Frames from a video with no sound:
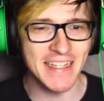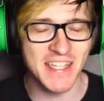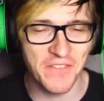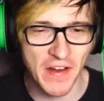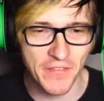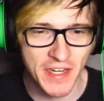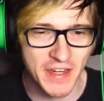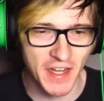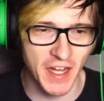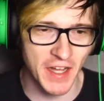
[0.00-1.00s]
It's a
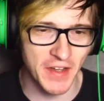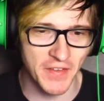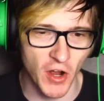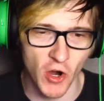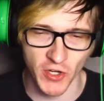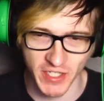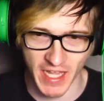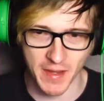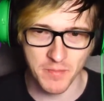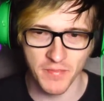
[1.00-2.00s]
very uh,
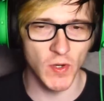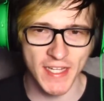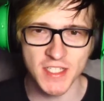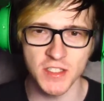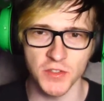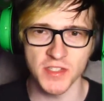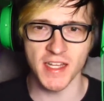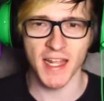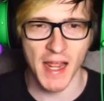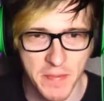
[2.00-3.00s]
hard game,
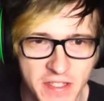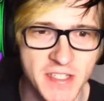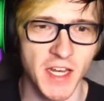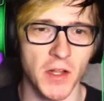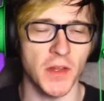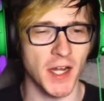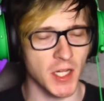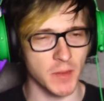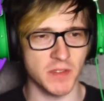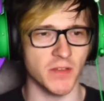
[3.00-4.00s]
rage-inducing, and I've been seeing a lot
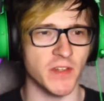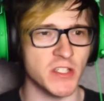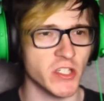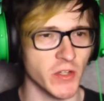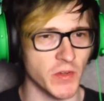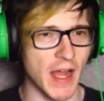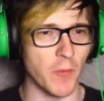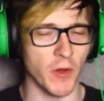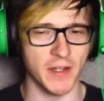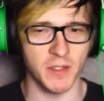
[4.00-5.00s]
of clips of it, so
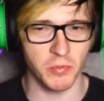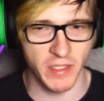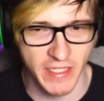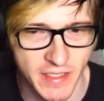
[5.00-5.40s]
I wanted to play